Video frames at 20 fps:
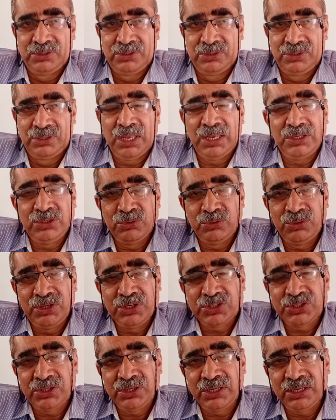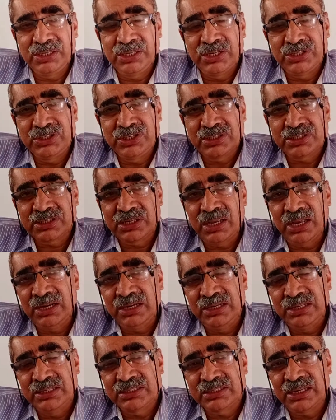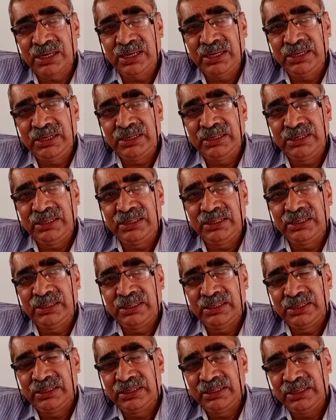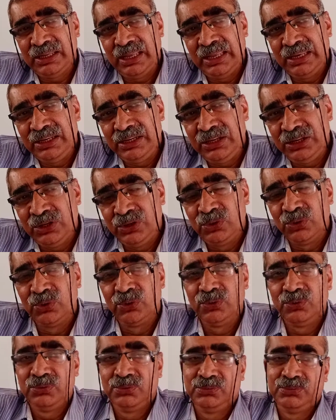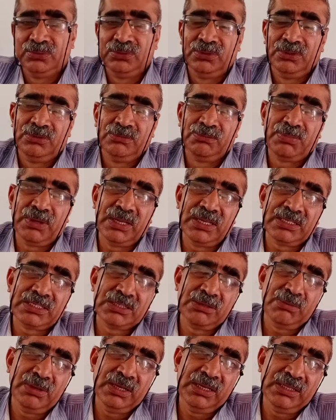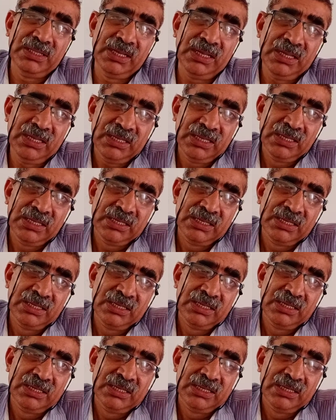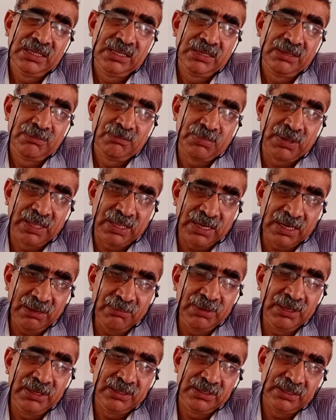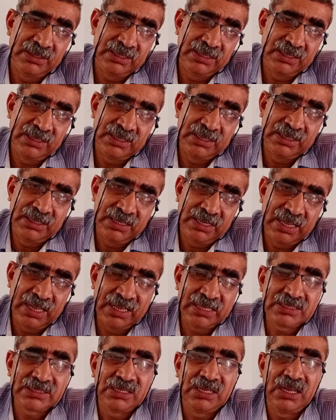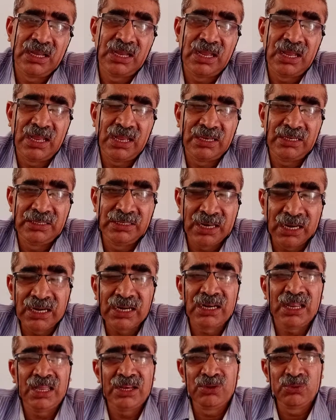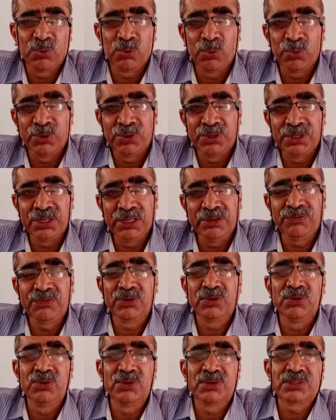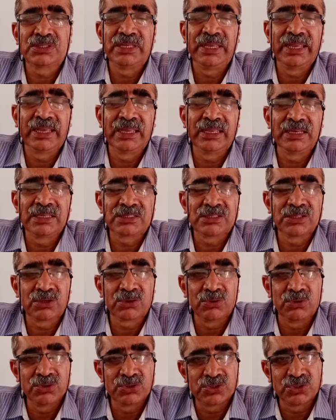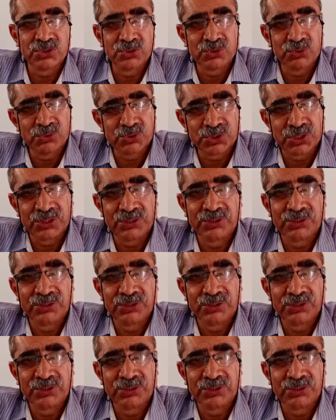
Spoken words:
And judiciary judges can decide any law passed by the parliament as null and void if it goes against the constitution.